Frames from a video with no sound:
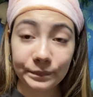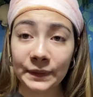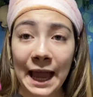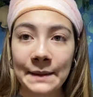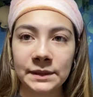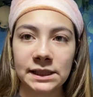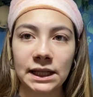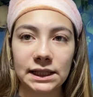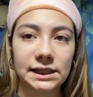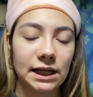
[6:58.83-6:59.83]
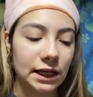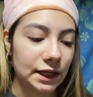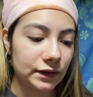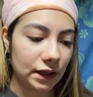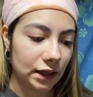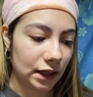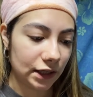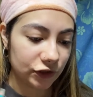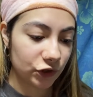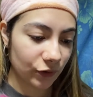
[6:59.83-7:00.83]
Amazon listing in the
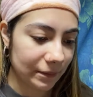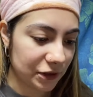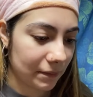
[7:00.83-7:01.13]
description